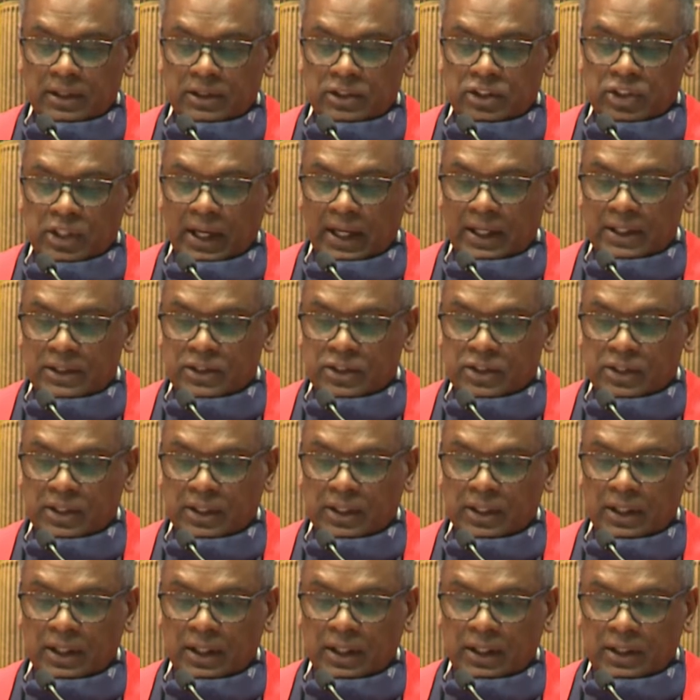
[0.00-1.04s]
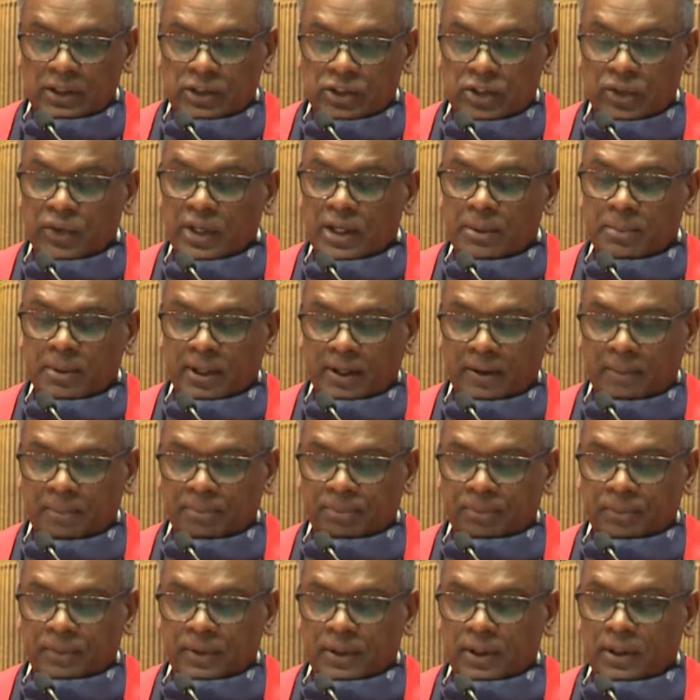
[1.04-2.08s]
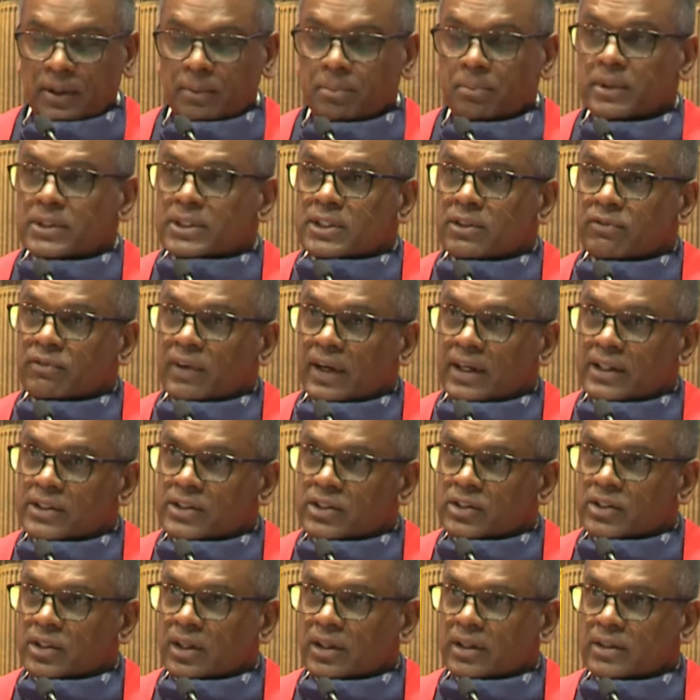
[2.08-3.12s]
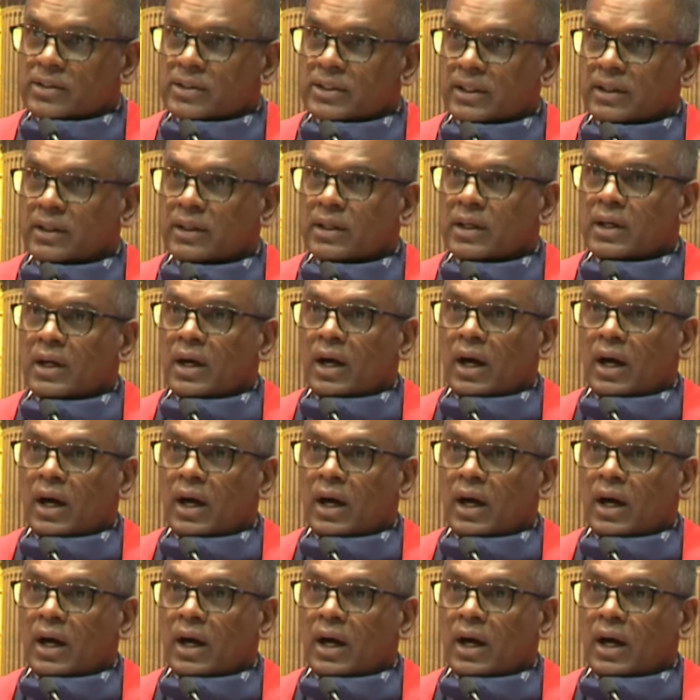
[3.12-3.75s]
J.G. Chirima, Mr. Vice-Chancellor,